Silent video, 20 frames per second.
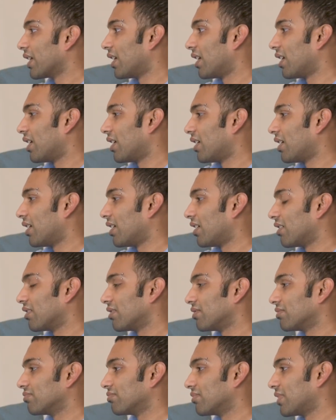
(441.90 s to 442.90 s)

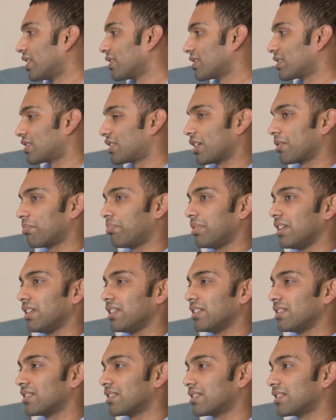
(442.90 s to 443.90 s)
Uh, there's
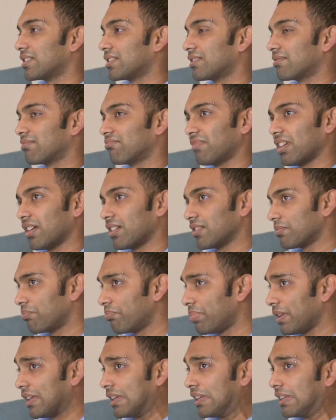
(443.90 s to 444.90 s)
chickpeas, there's
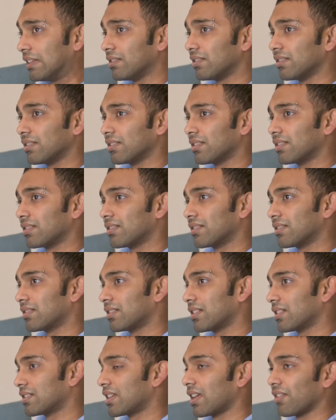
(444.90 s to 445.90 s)
beans,
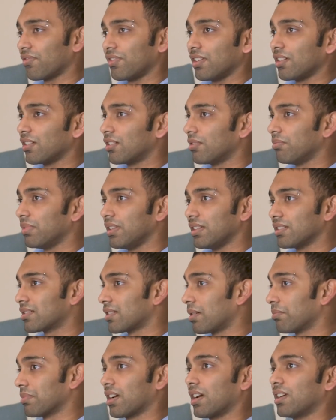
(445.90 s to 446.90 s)
there's definitely going to be
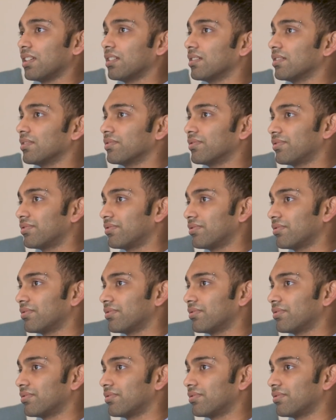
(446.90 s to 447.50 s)
some kind of